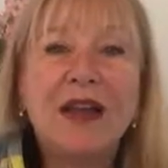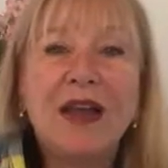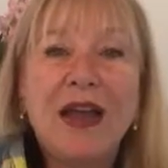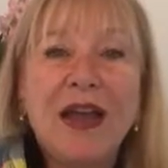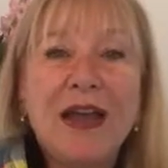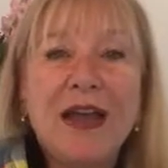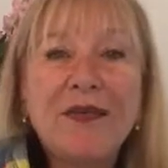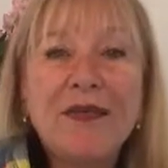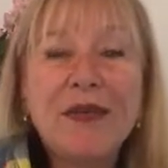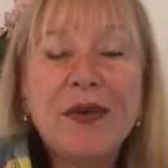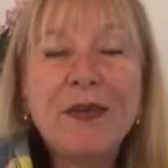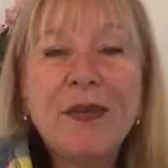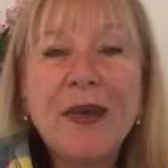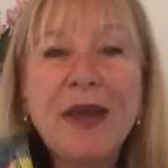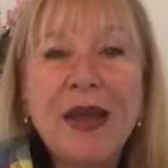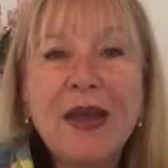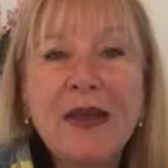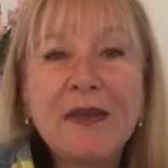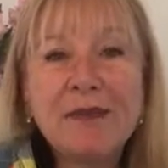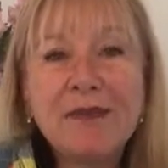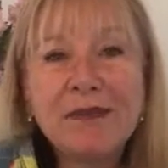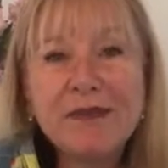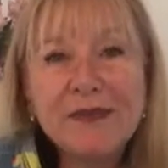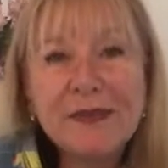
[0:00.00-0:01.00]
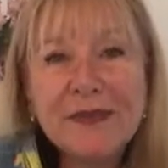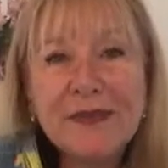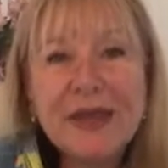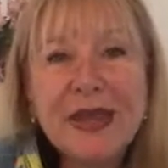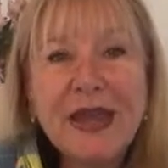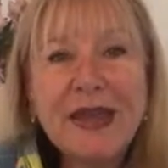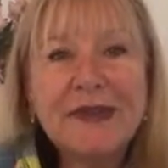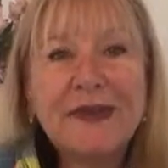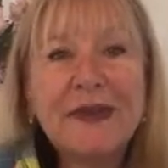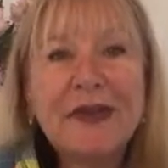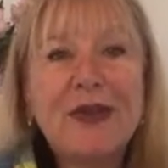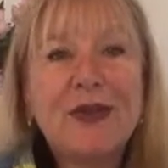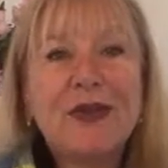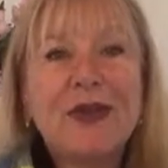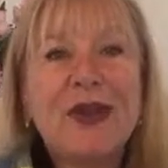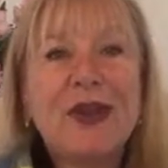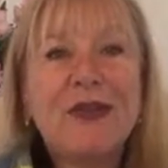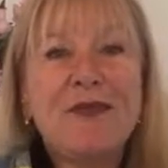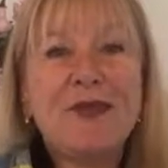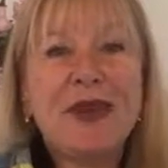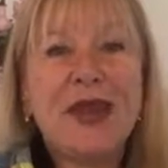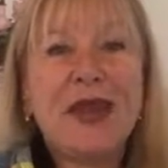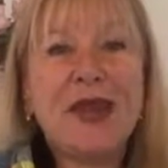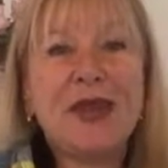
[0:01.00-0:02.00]
Hi everyone, Kathleen
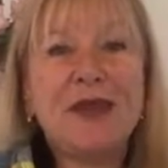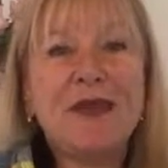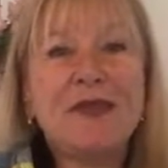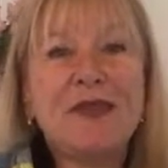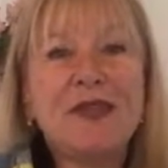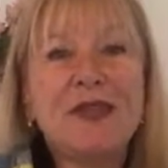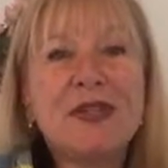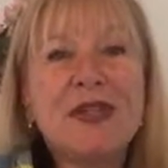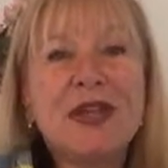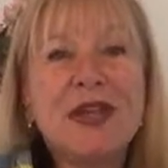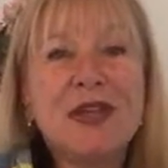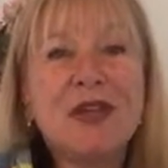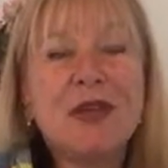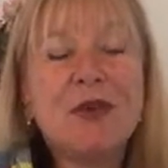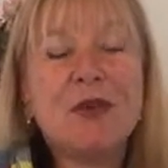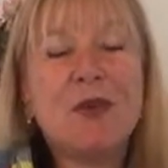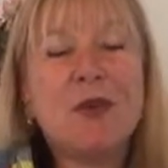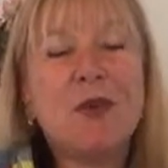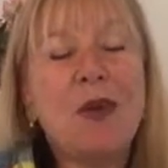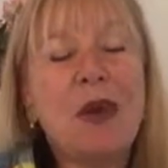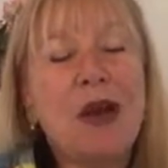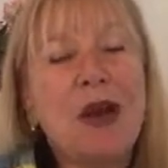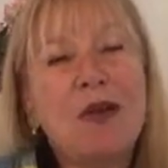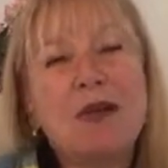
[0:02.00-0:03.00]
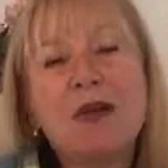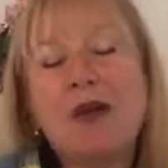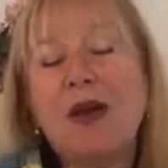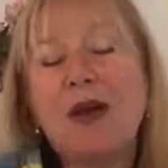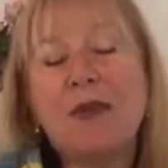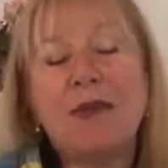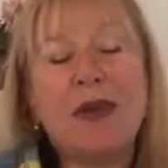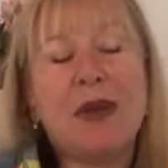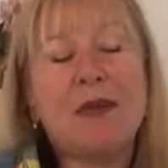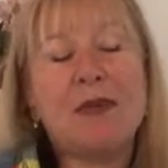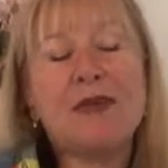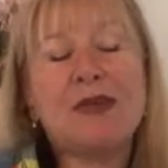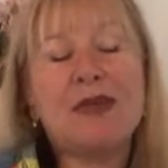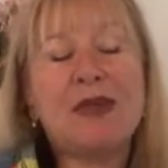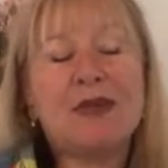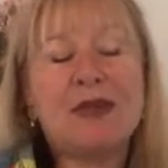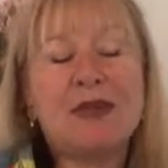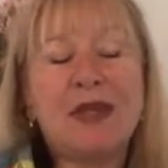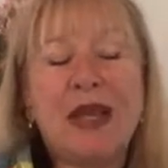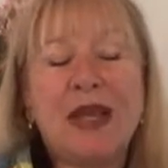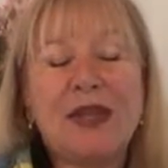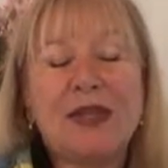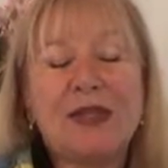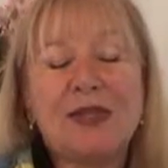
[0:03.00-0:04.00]
O'Keefe Kanavos here. Welcome, I'm so
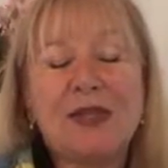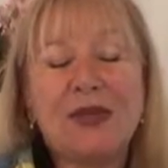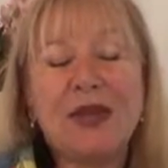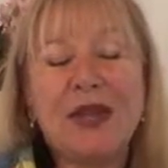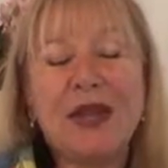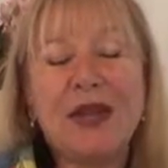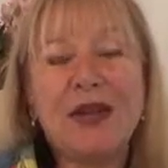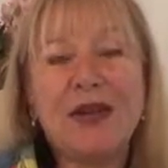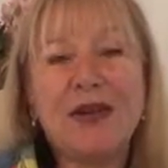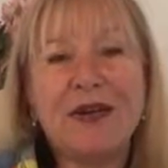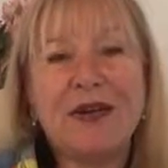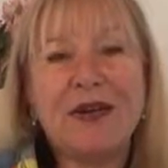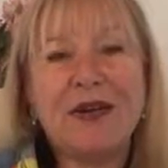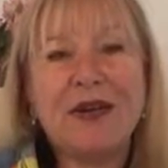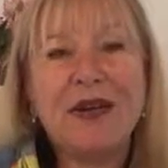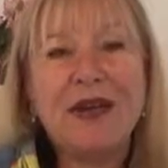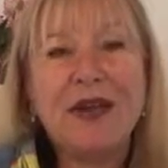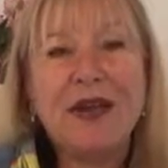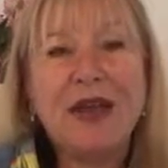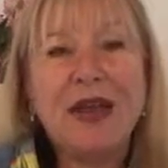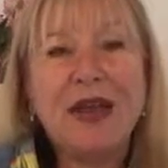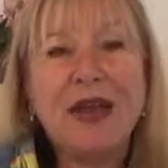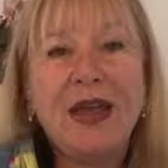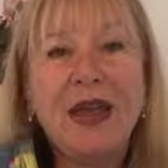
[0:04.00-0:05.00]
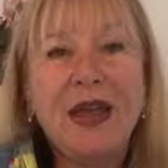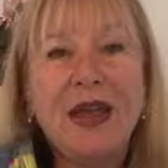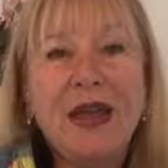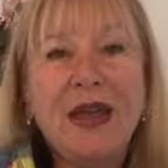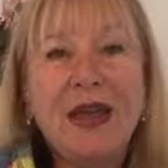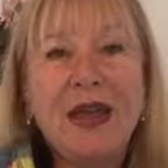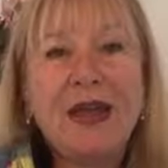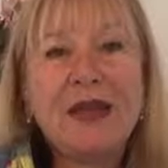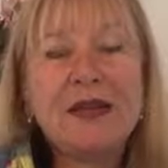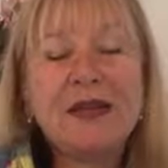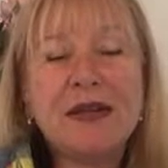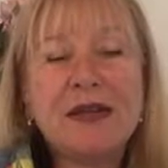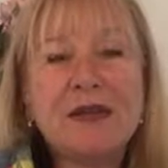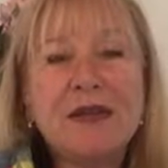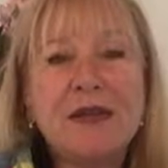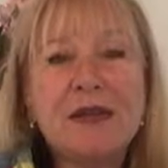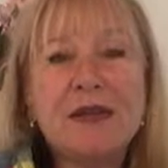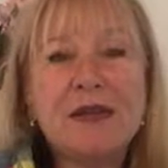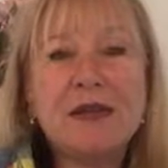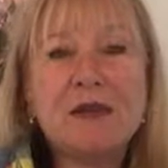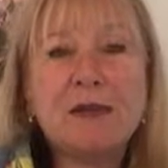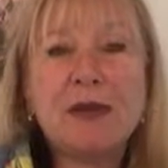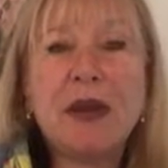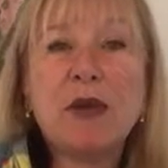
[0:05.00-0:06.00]
glad you're here. And
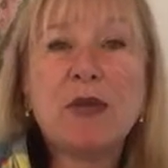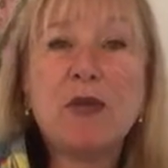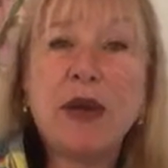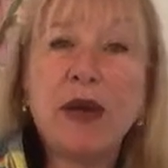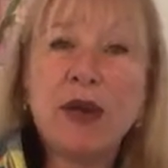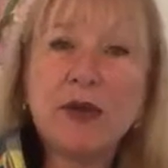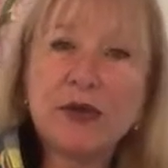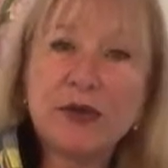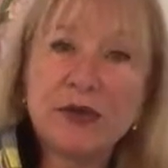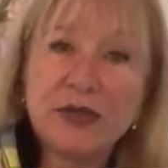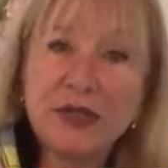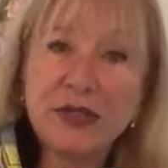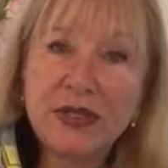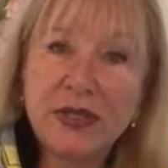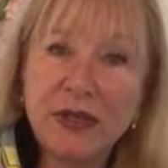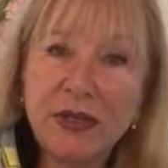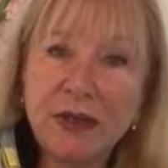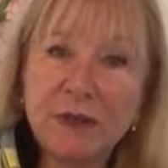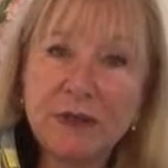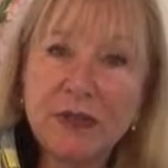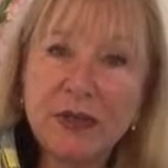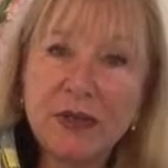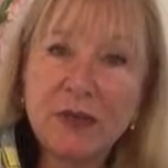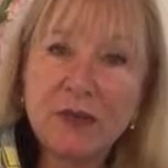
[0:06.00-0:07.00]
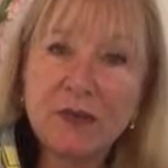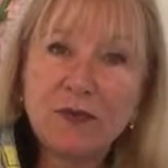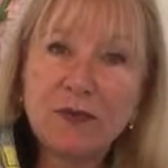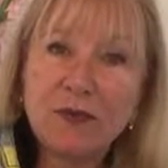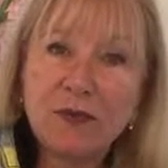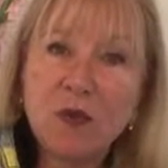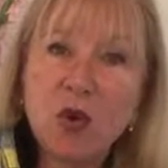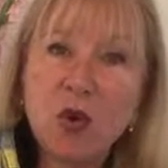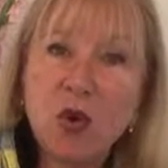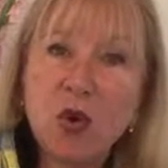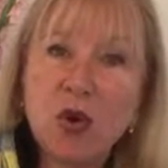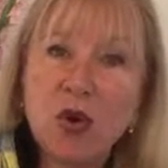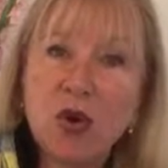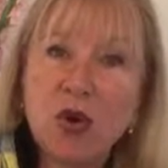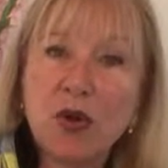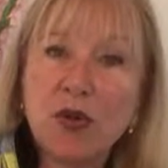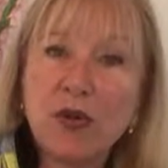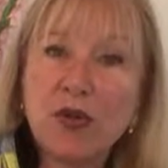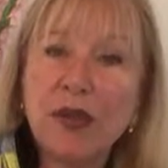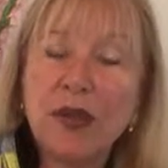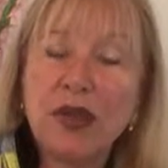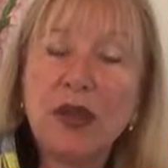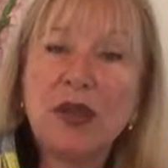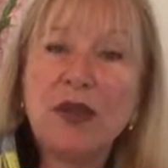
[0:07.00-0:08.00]
this is my writer's tip
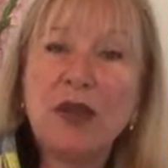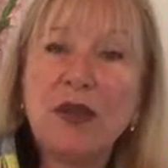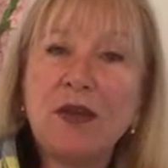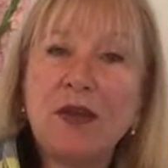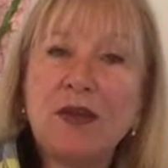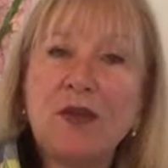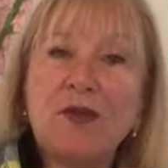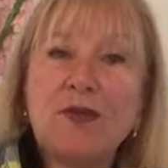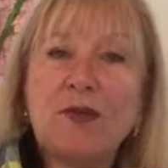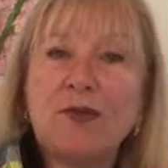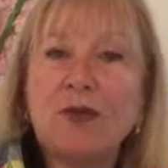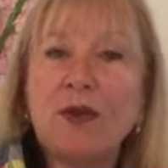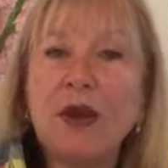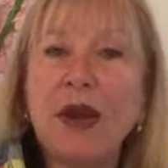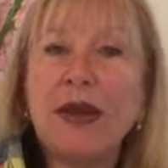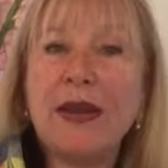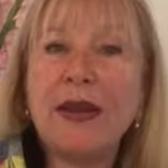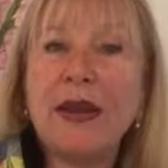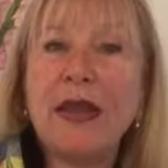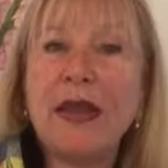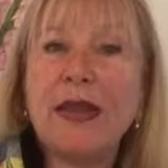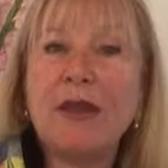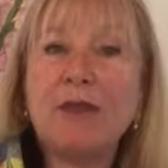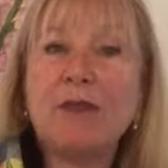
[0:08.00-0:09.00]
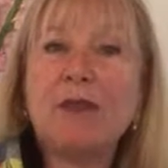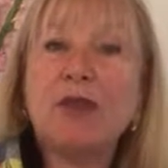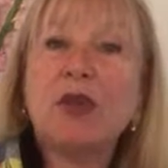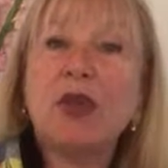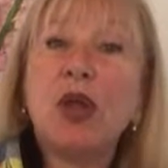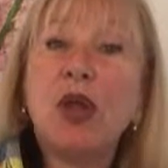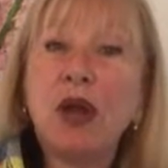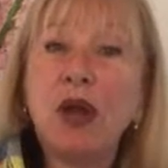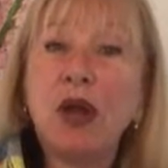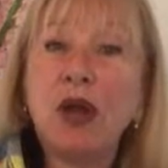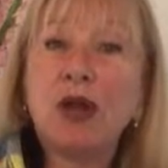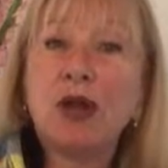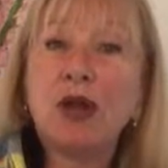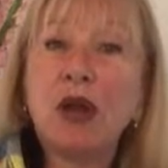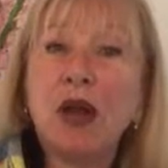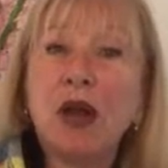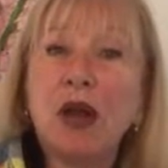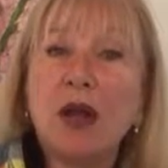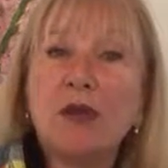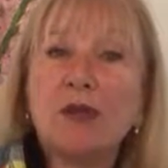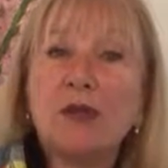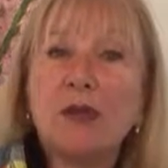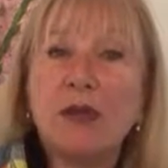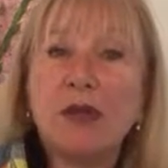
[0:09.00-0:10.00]
for the Friday blog
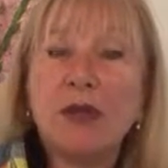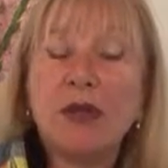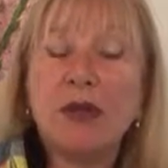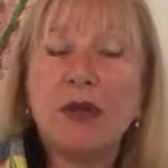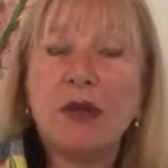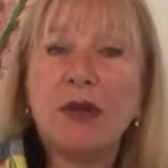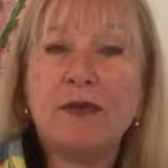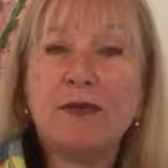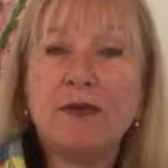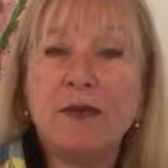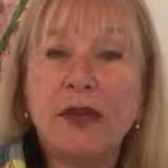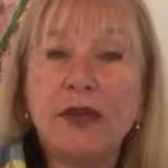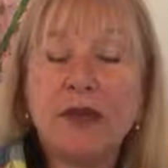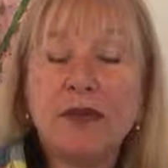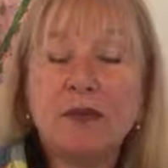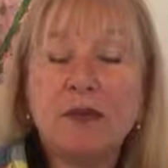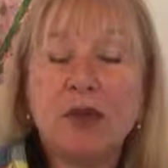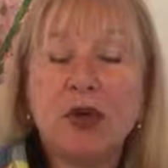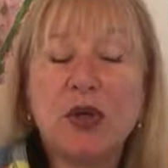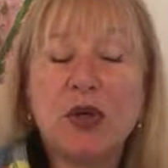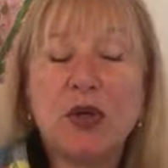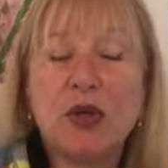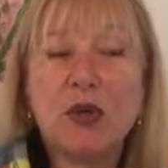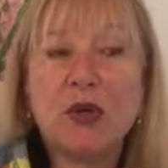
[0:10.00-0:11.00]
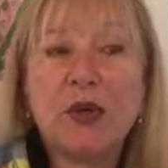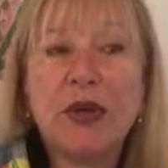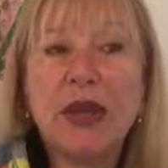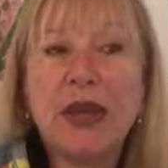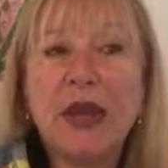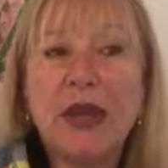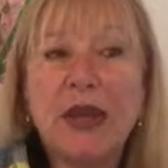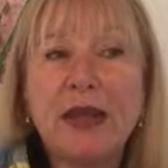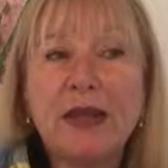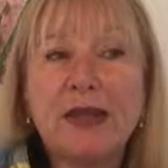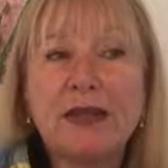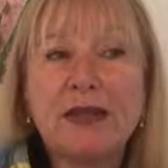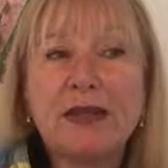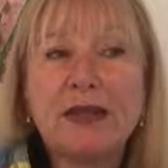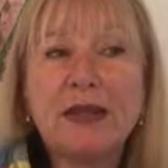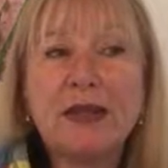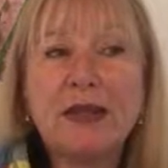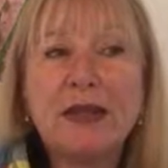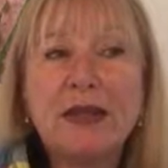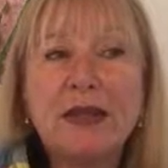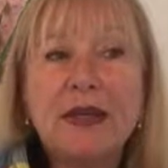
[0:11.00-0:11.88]
on Women of Facebook Create.